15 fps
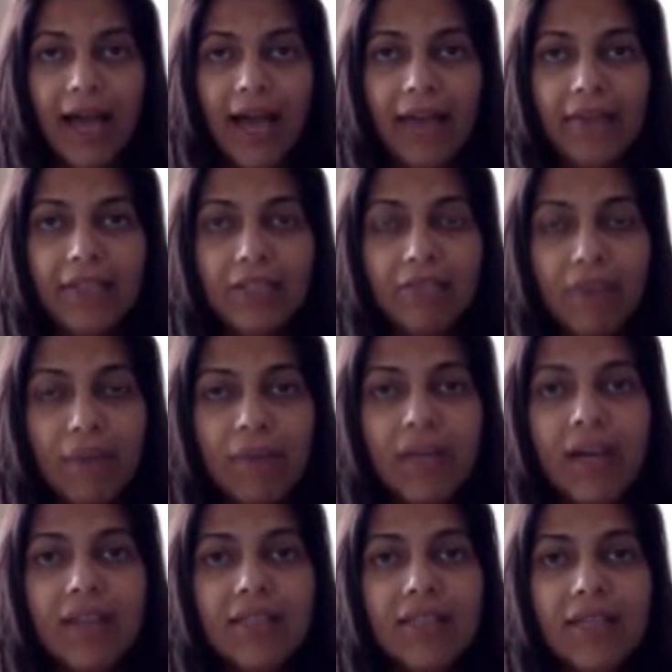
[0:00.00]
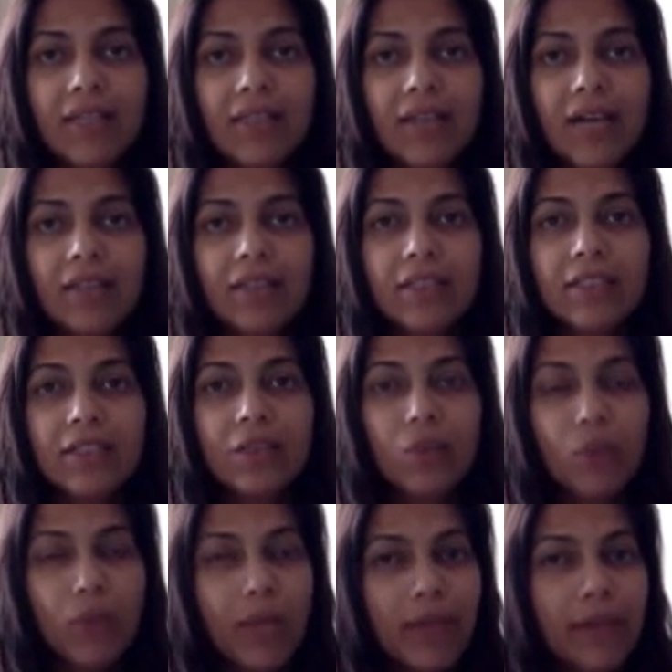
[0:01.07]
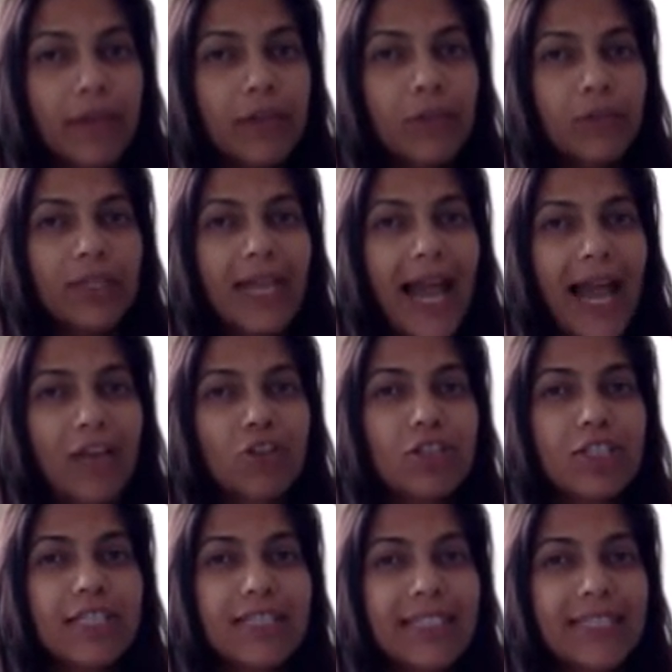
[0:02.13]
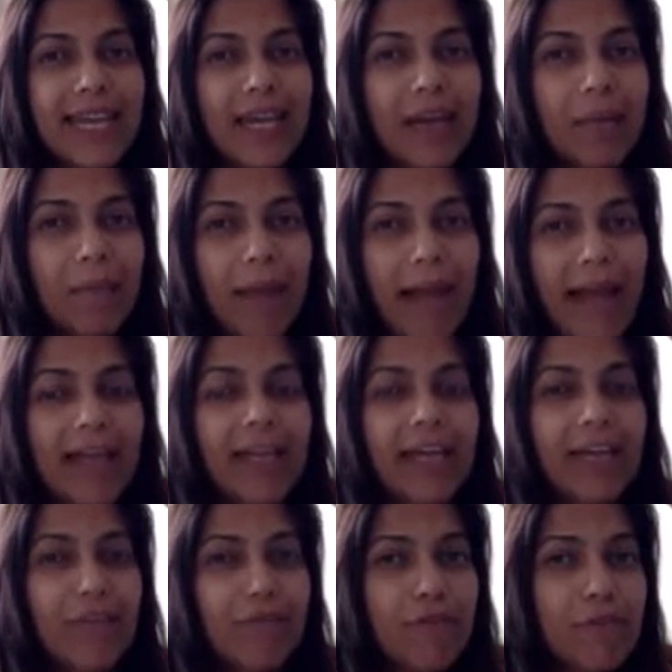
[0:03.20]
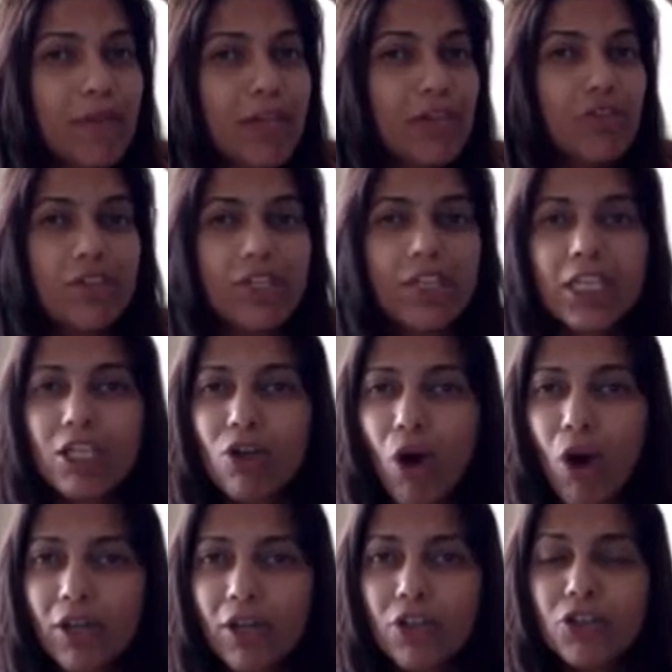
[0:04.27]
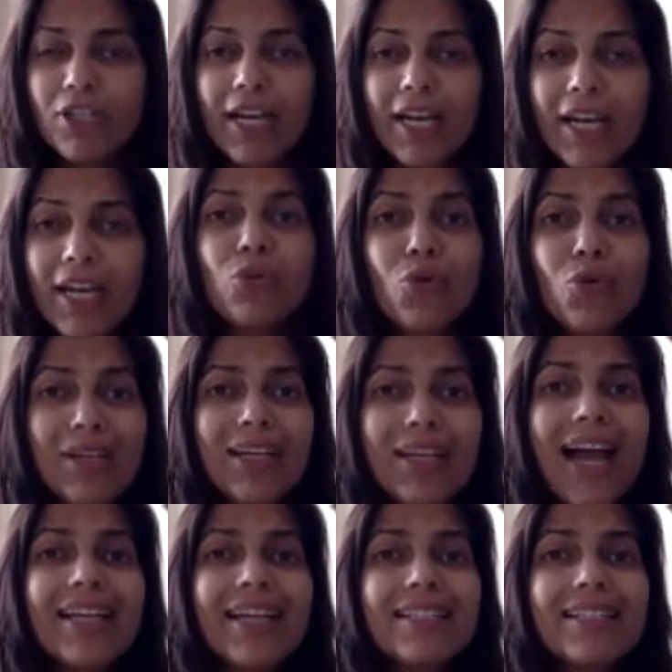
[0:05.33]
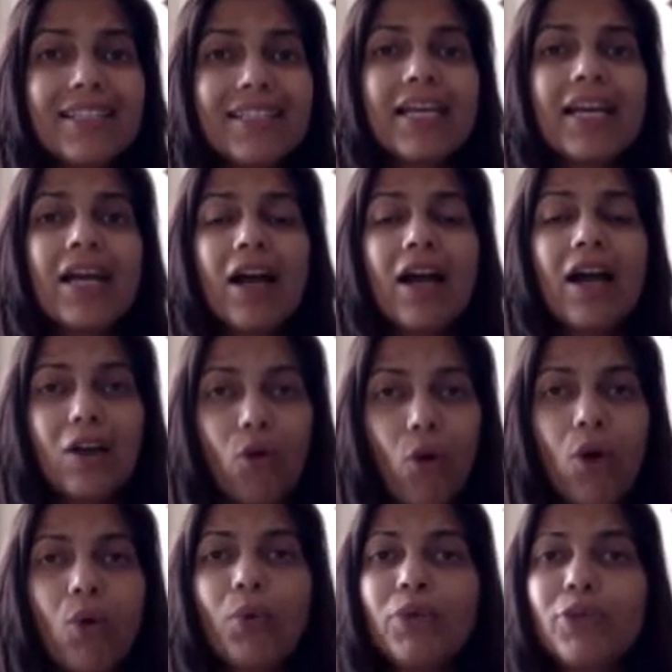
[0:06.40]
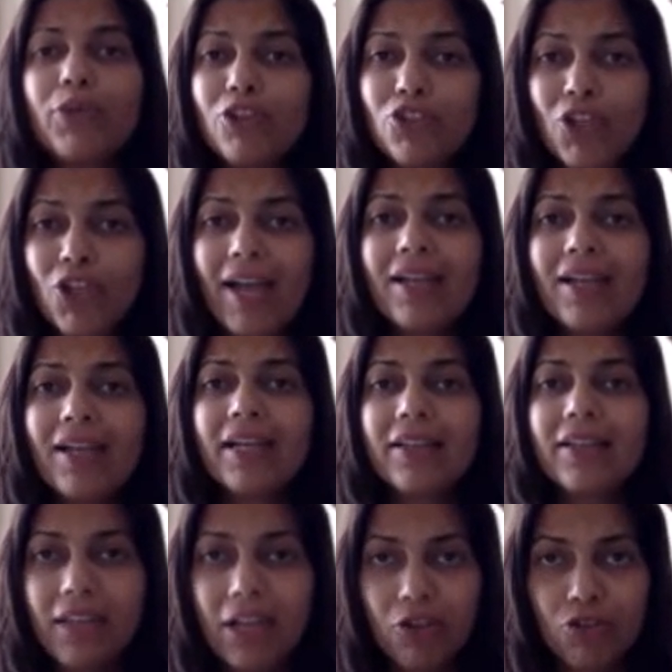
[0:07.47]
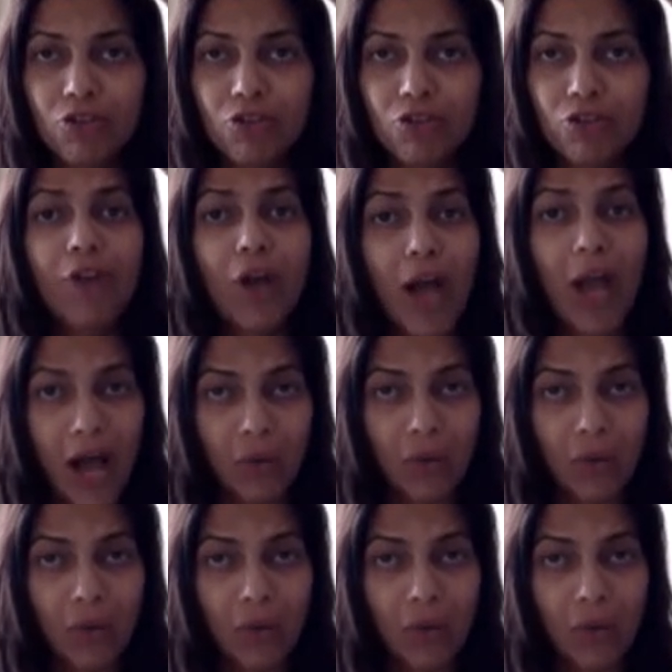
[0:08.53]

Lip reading: And these webinars are conducted in a way that you can actually take back information, knowledge, and utilize it along with your child at the luxury of your house.